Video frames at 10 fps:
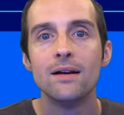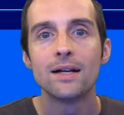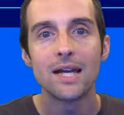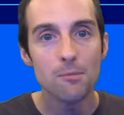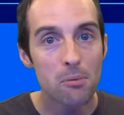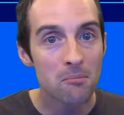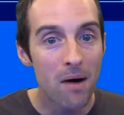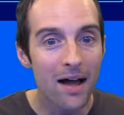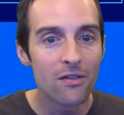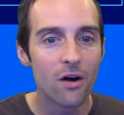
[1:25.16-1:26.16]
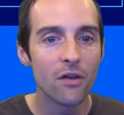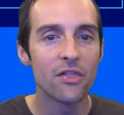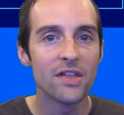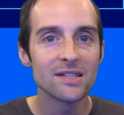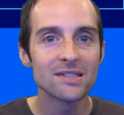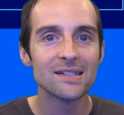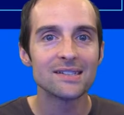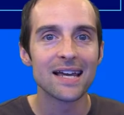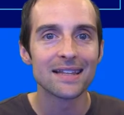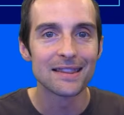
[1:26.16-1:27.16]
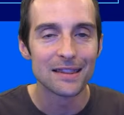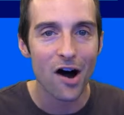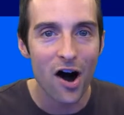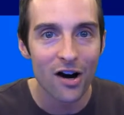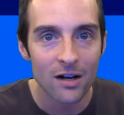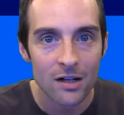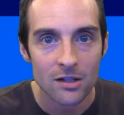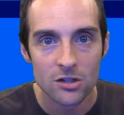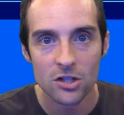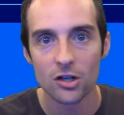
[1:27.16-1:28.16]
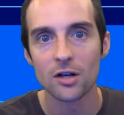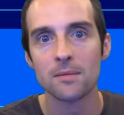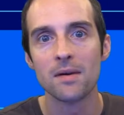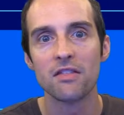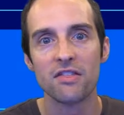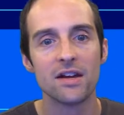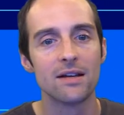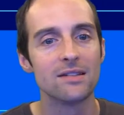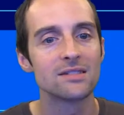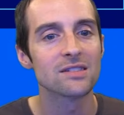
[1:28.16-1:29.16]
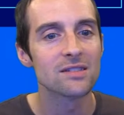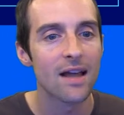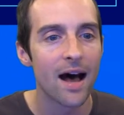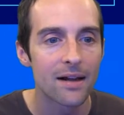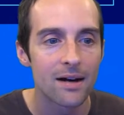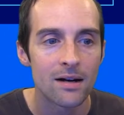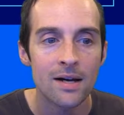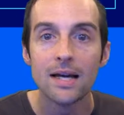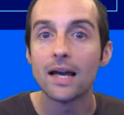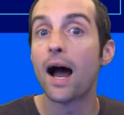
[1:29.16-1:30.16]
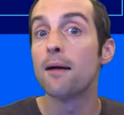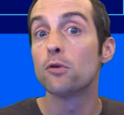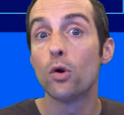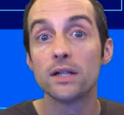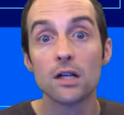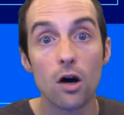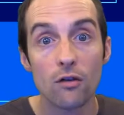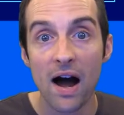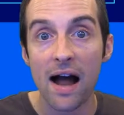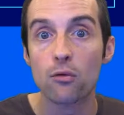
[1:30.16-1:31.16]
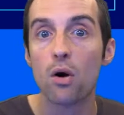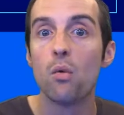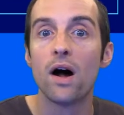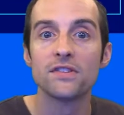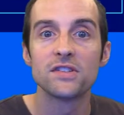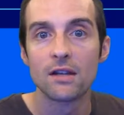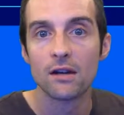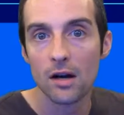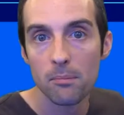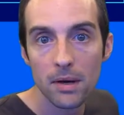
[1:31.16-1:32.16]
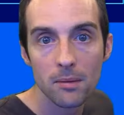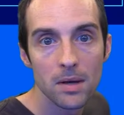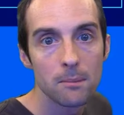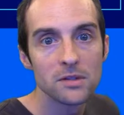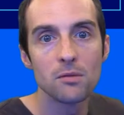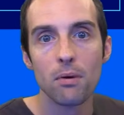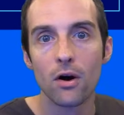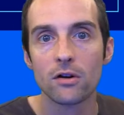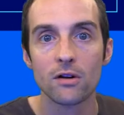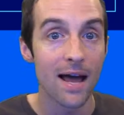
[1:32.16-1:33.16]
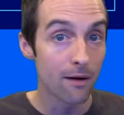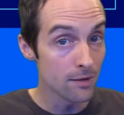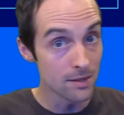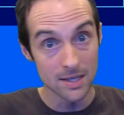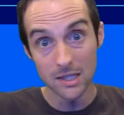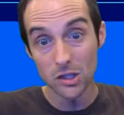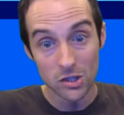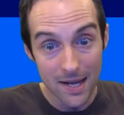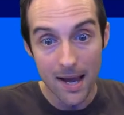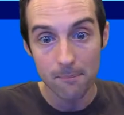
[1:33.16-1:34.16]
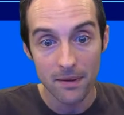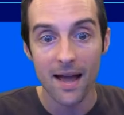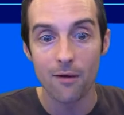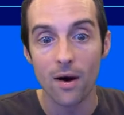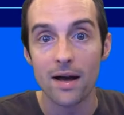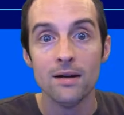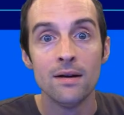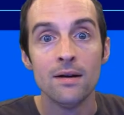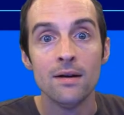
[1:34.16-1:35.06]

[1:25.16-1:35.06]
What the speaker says: Keep in mind though, this is a long-term thing. This is not a, I'm going to go viral once and they're going to pick me up as a partner. Now, it could happen that way,